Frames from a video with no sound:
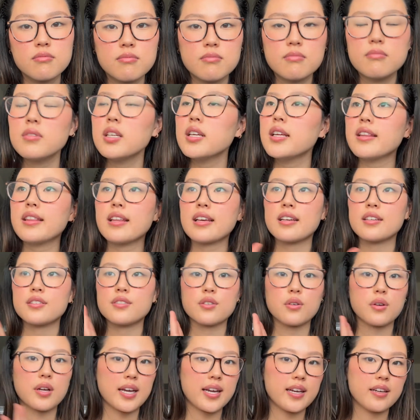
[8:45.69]
but I think it's
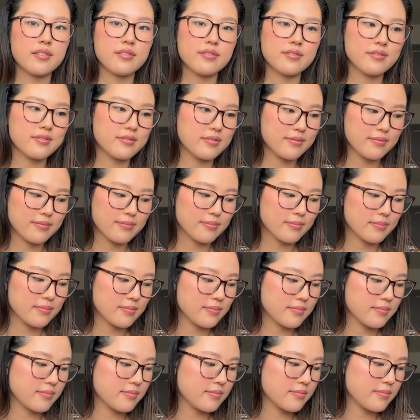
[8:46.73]
okay.
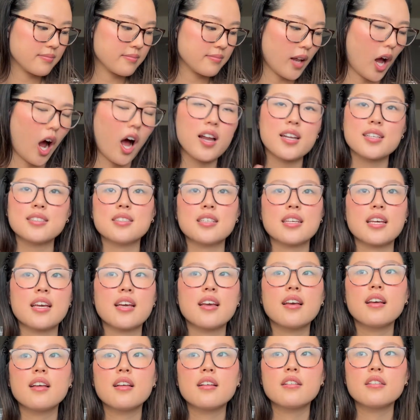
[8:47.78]
Honestly,
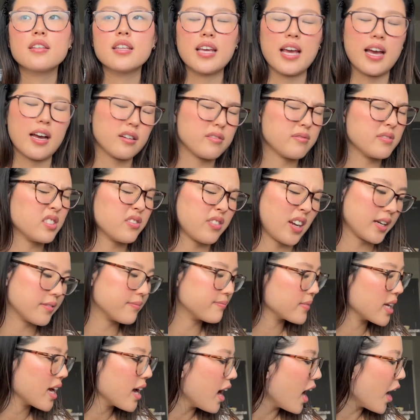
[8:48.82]
yeah, it's fine.
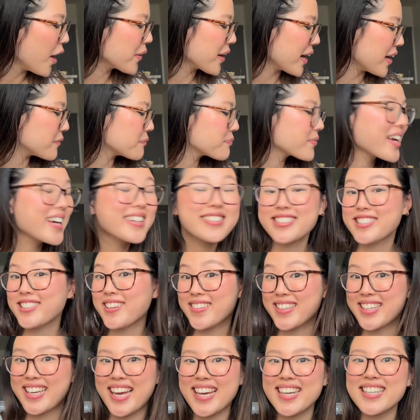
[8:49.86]
Okay,
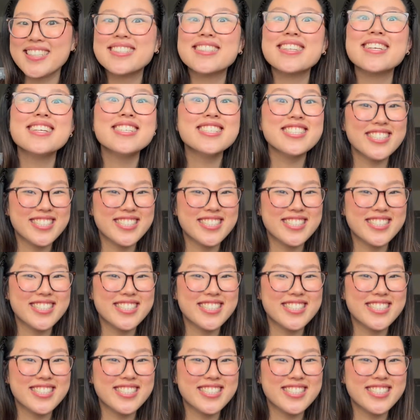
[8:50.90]
so next is